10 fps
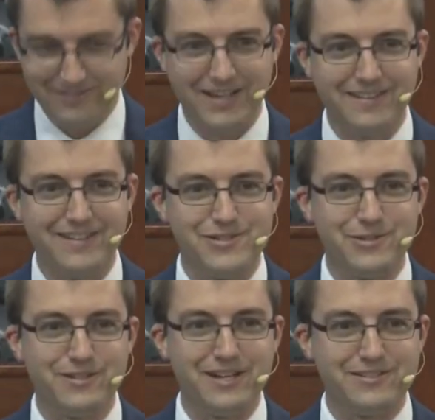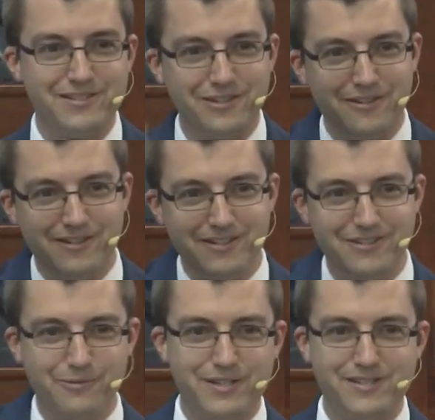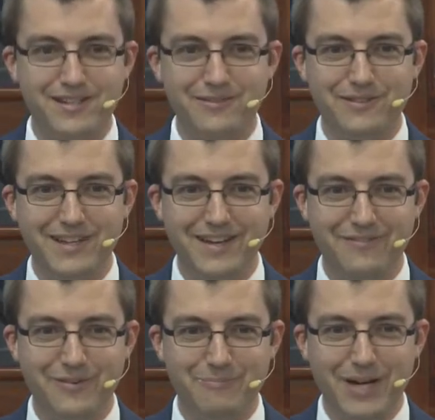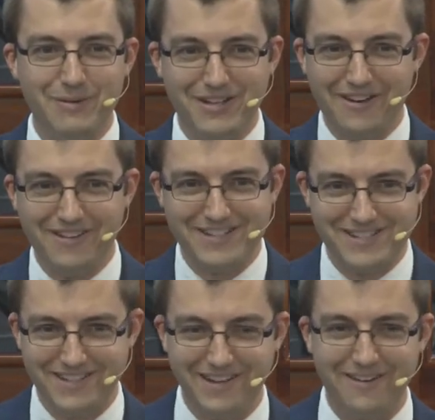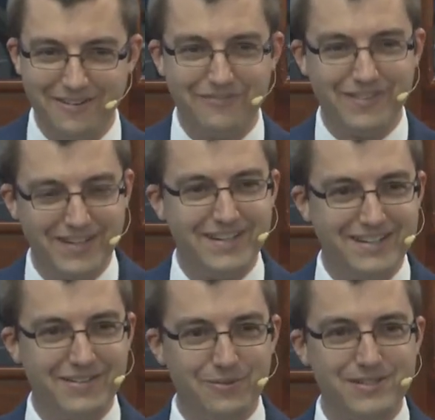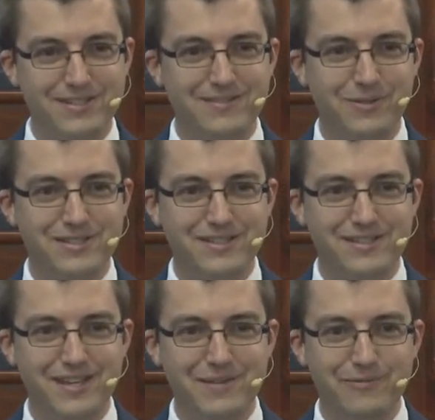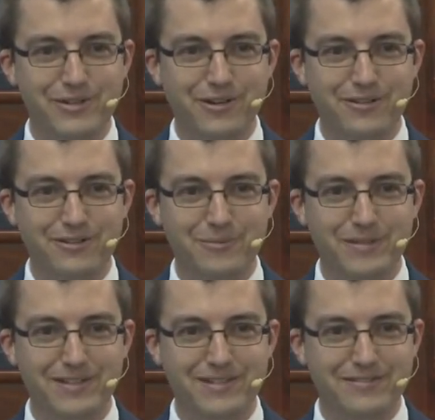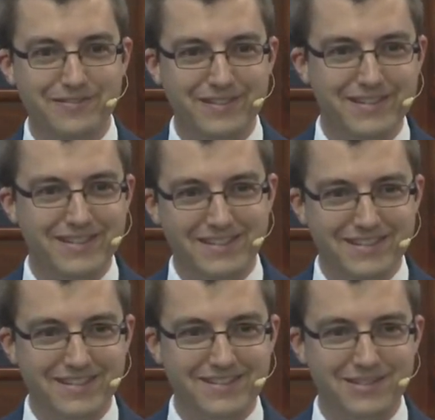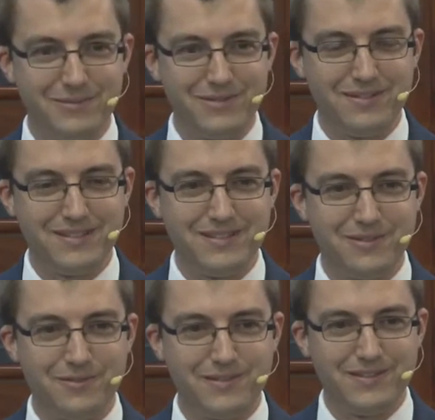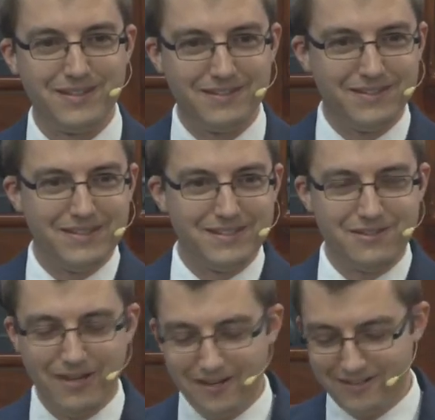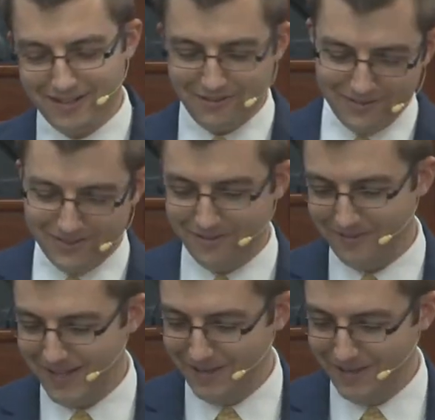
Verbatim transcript: so I think Drew and Ashley, y'all y'all resonate with that from Bible college. There of uh, was it was it the same for y'all a little bit of some of the you know the, this crowd and that crowd. So,